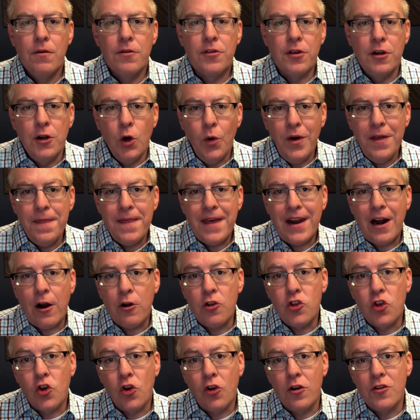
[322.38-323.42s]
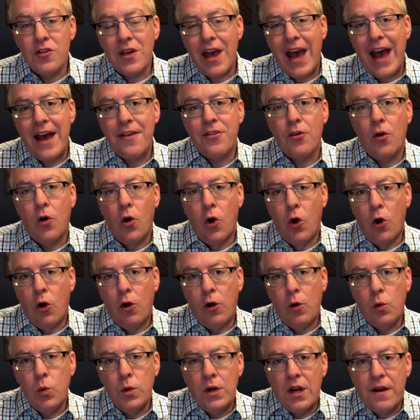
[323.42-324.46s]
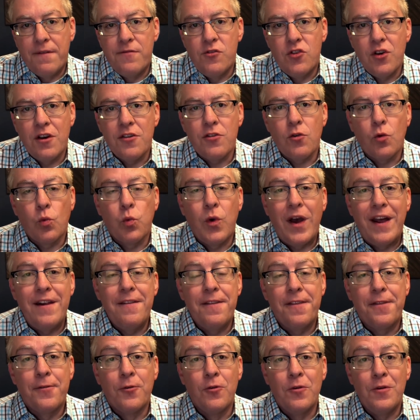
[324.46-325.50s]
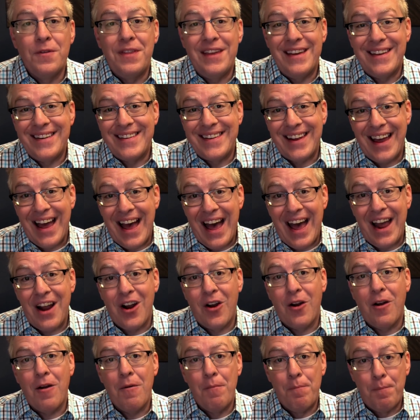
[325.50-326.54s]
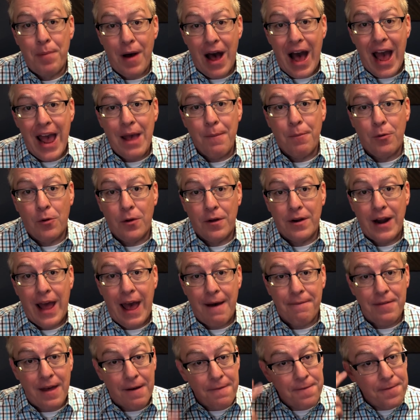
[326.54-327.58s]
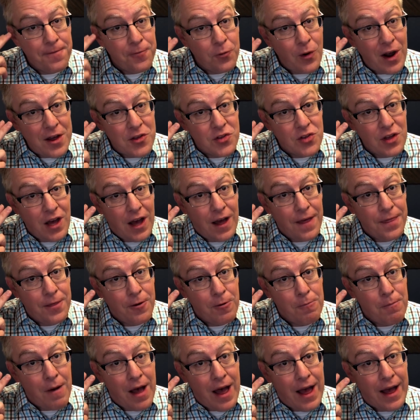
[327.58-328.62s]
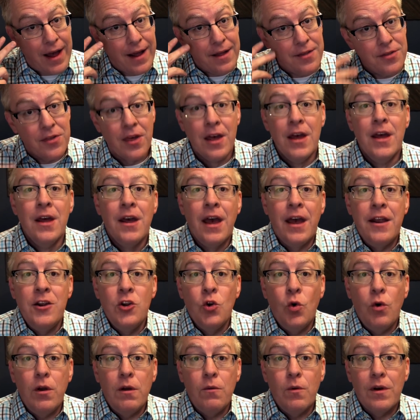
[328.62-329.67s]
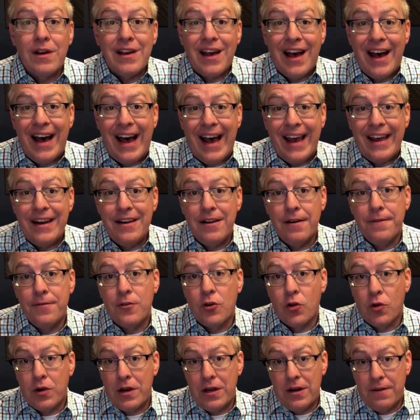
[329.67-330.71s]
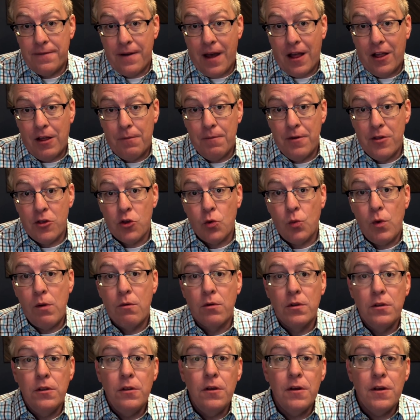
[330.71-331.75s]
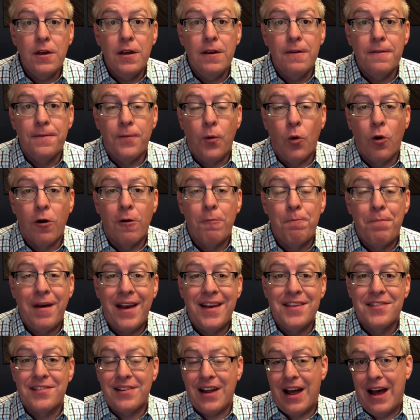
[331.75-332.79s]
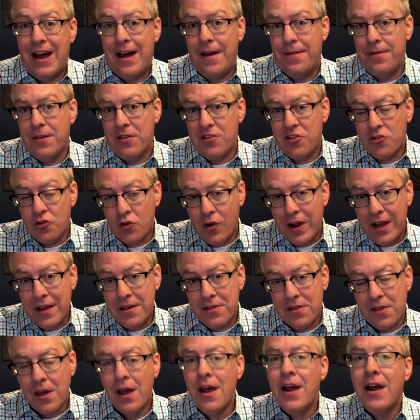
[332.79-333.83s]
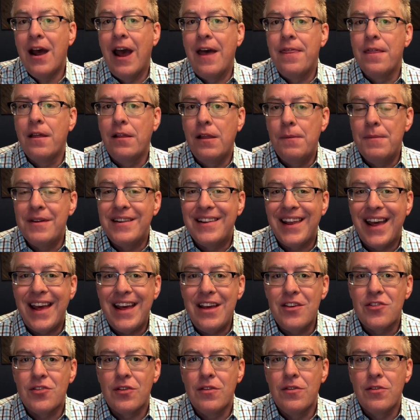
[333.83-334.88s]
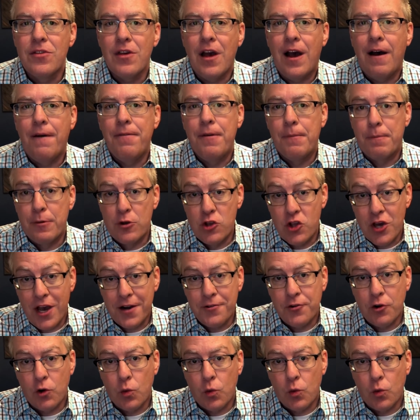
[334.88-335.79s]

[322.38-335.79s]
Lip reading: So knowing that our church as a whole would have just read through the entire Bible and have that fresh on their minds, and knowing what kind of creative elements we were looking for based on the strengths and the limitations of the projector